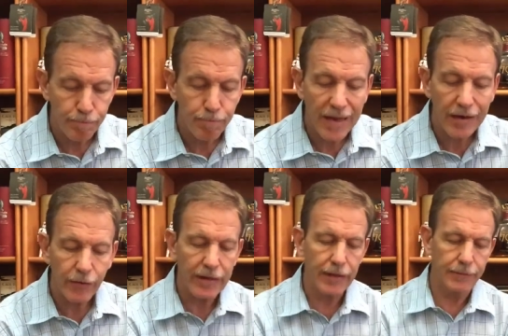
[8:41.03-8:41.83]

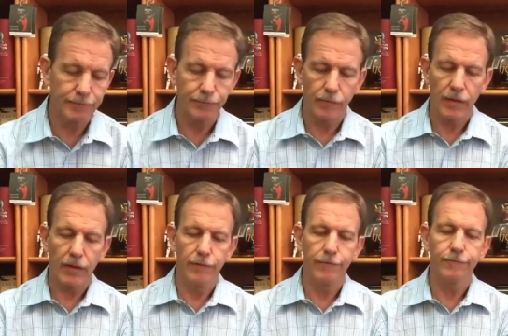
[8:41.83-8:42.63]
pairing
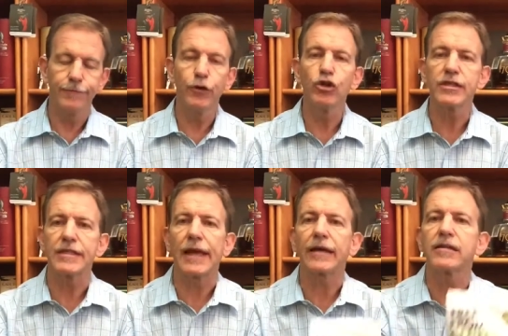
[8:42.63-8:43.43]
food
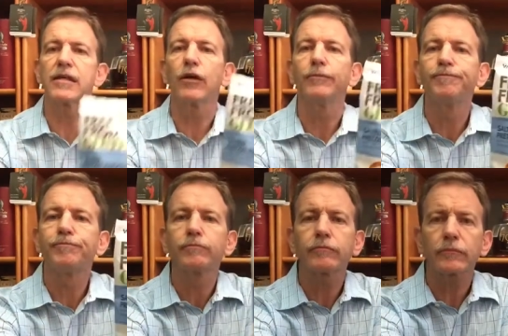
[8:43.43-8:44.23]
snack. So
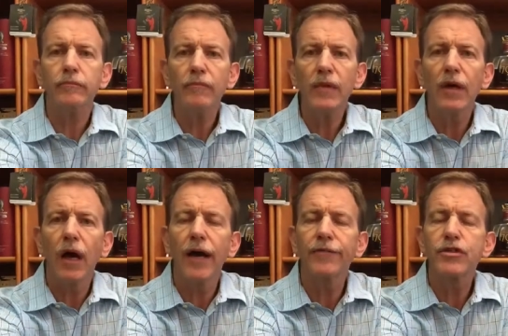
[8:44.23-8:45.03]

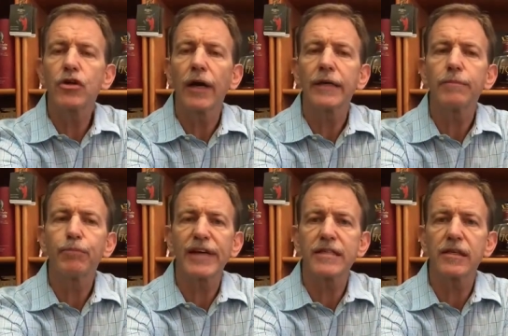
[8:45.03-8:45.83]
I've tried
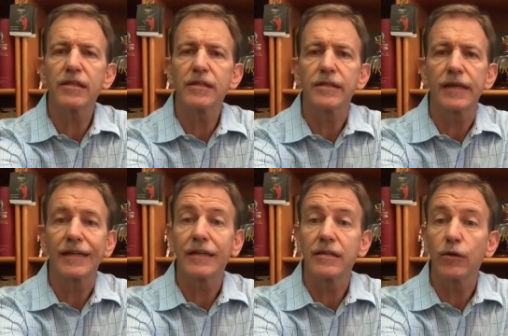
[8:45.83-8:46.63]
pretzels.
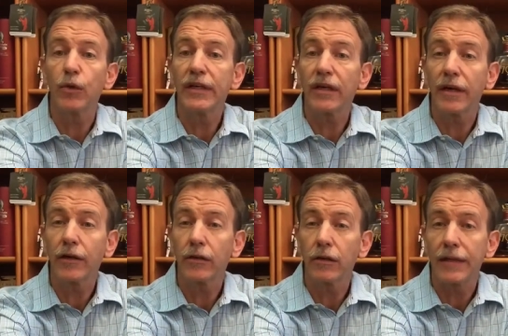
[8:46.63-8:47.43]
That is the word that I
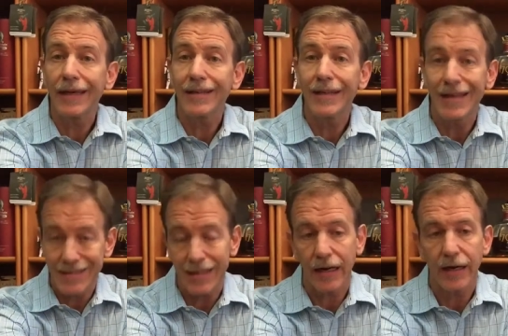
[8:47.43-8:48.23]
couldn't get
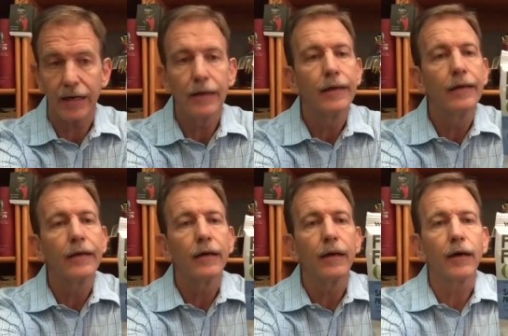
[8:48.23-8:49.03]
yesterday.
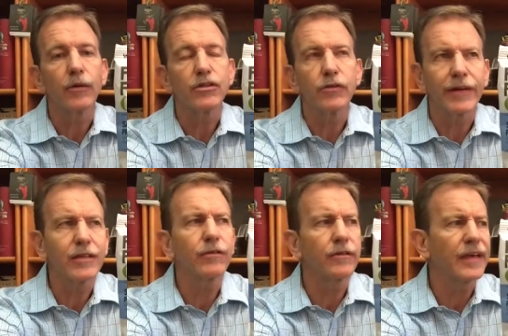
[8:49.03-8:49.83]
I was
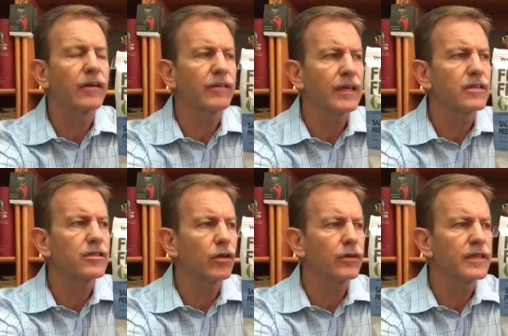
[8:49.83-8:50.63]
trying to think of that
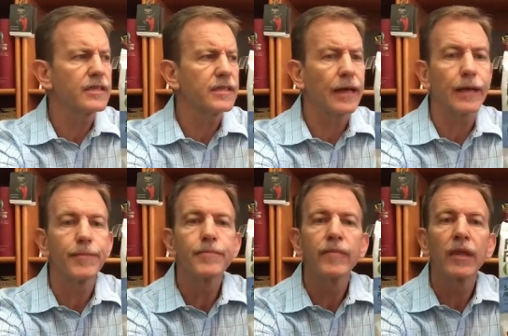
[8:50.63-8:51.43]
salty snack,
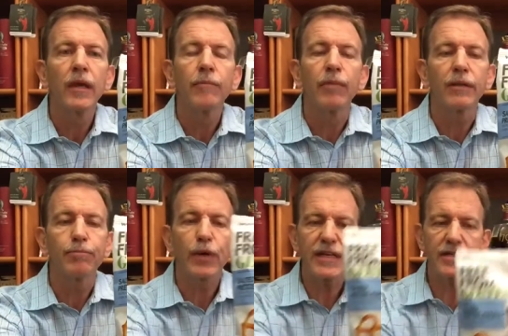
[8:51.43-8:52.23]

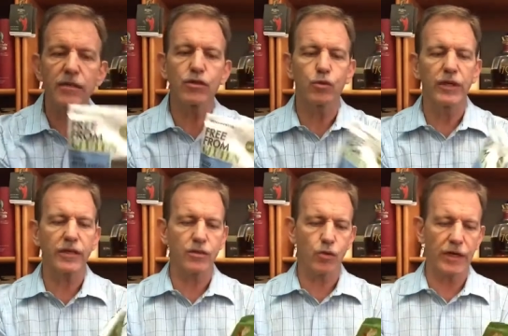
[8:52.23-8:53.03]
but pretzels
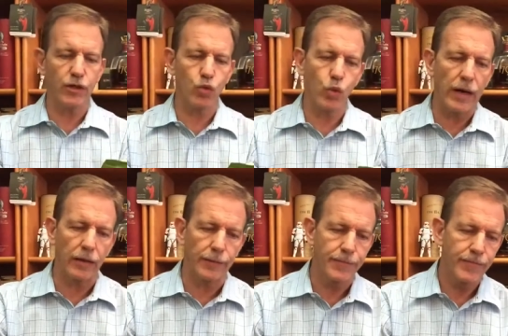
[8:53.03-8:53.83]
works quite
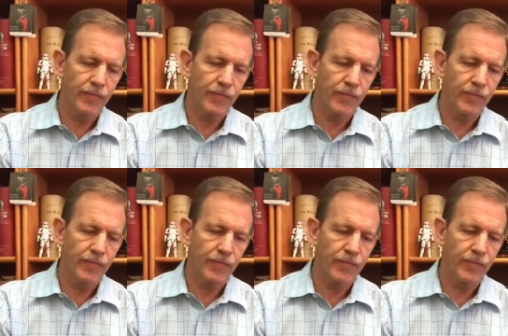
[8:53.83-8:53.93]
well.